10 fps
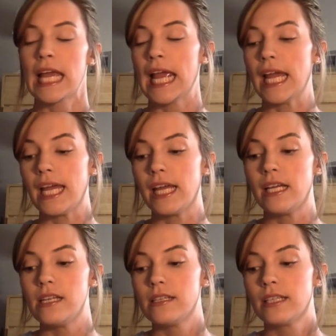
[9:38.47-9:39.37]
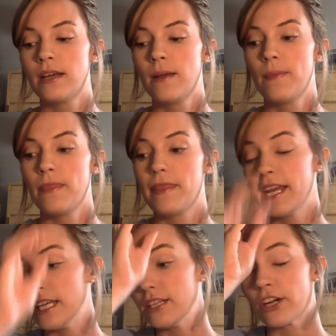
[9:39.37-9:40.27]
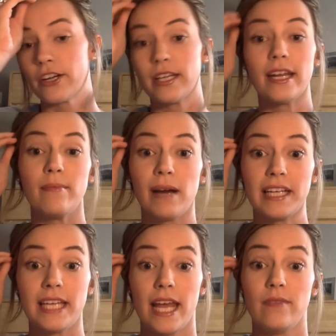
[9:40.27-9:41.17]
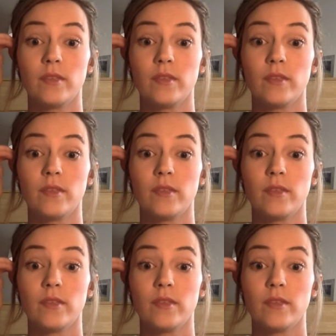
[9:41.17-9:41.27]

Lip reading: and then he turned it in by 10.